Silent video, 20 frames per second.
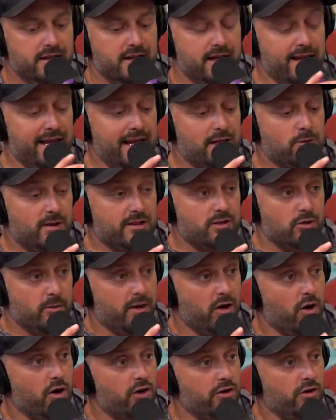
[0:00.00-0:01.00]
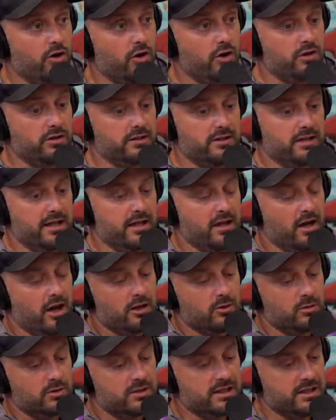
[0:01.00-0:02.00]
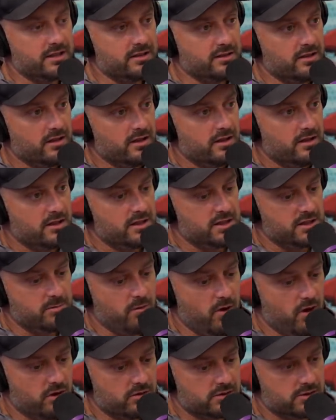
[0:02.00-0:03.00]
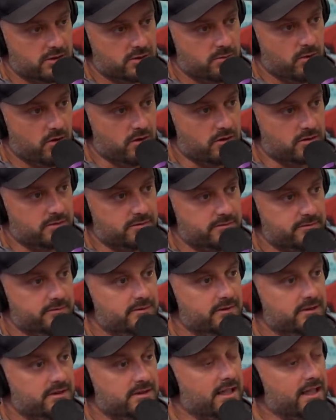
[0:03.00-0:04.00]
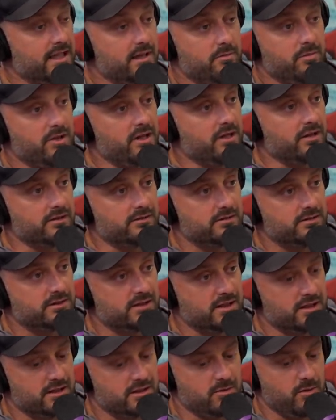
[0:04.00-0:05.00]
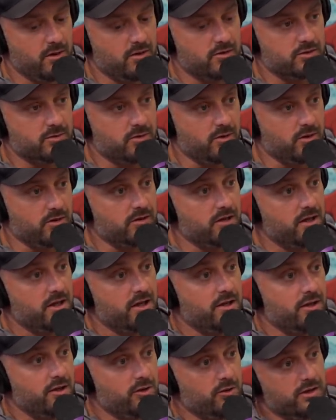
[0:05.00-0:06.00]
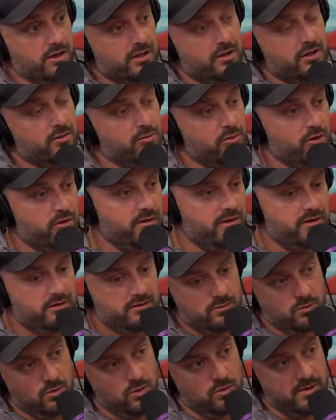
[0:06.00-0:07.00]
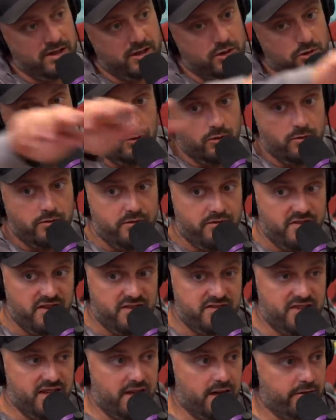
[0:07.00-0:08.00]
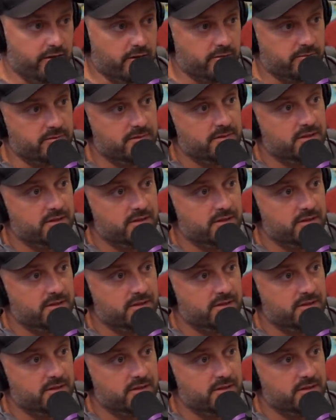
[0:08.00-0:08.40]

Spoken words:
And that's why it's gonna be harder and harder to get. Hollywood's getting smaller and smaller. It's not getting bigger. It's getting smaller and smaller. You did a good movie, we're going to make you do 50 of them.